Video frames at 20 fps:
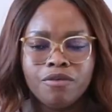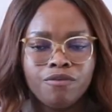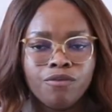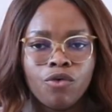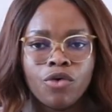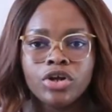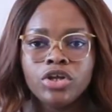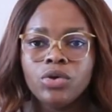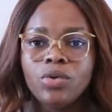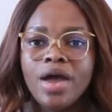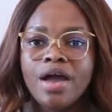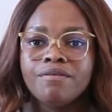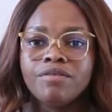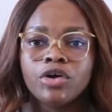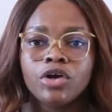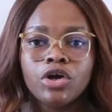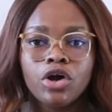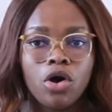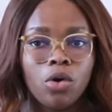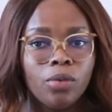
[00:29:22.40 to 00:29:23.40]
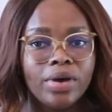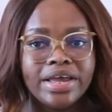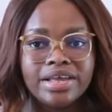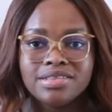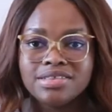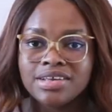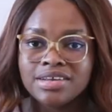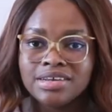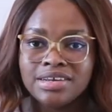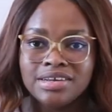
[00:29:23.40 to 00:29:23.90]
before you ever go
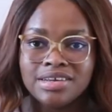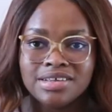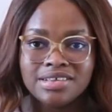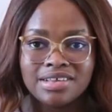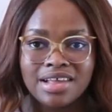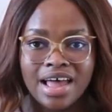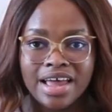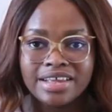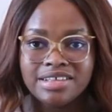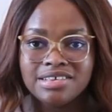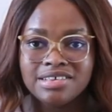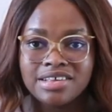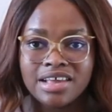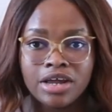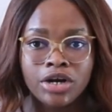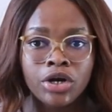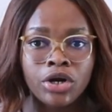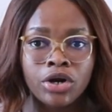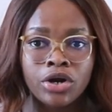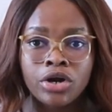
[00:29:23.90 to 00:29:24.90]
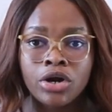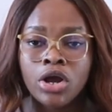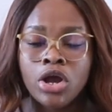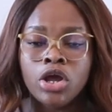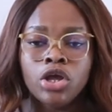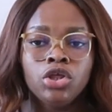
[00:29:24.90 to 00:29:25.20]
into the design center,